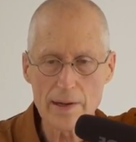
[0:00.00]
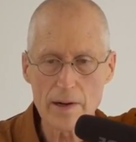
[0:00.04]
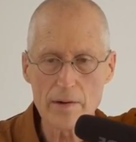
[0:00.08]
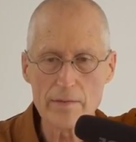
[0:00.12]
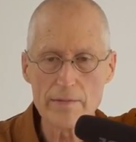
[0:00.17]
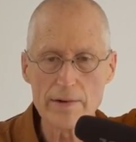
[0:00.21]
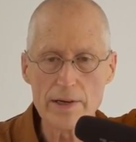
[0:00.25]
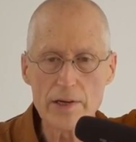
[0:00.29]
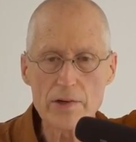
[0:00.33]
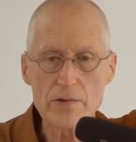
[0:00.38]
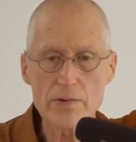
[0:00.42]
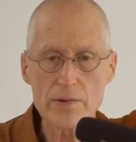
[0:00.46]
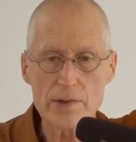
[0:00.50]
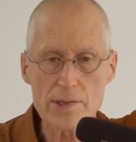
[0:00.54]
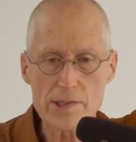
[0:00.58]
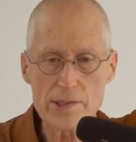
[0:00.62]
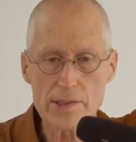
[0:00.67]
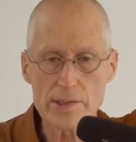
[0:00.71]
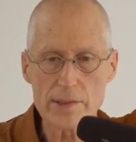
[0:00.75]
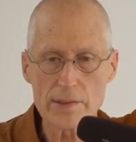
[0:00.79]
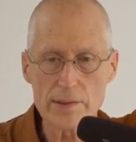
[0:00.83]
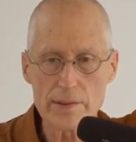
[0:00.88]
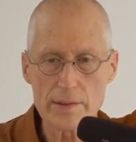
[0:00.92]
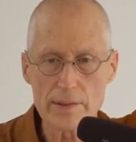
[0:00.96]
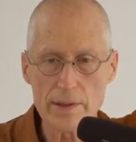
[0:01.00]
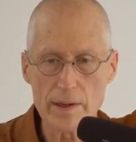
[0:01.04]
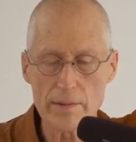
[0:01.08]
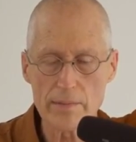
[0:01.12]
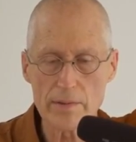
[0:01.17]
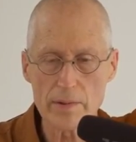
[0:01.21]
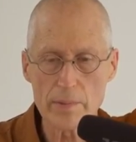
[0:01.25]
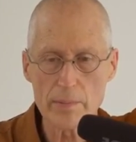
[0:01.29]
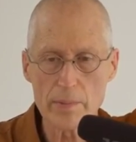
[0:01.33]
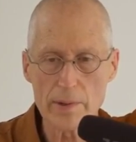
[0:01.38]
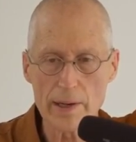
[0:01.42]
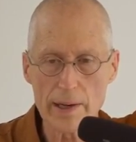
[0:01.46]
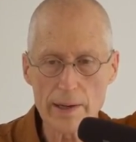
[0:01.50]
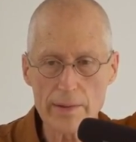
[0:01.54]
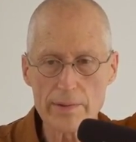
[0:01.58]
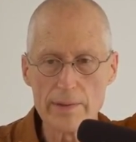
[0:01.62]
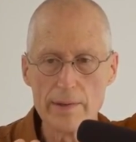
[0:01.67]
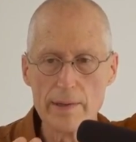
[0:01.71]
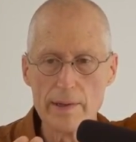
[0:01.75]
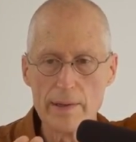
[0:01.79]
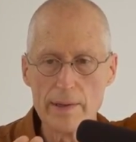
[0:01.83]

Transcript: of interest of the breath,